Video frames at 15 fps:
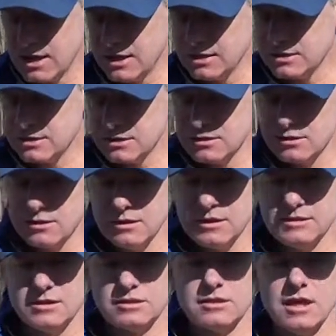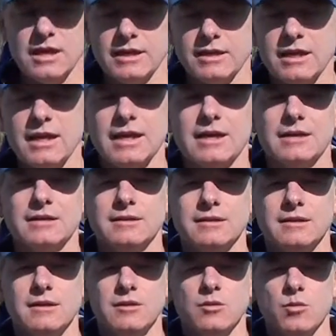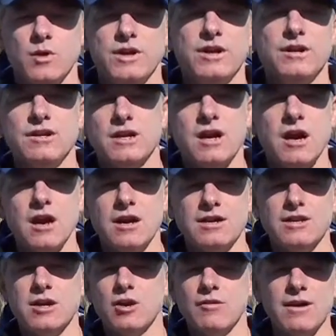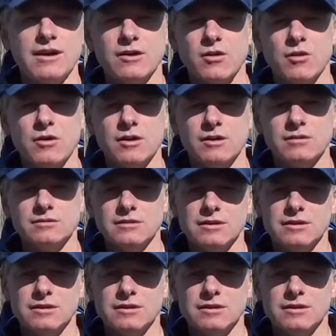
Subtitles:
is it's just like when you're in your car and you go around a corner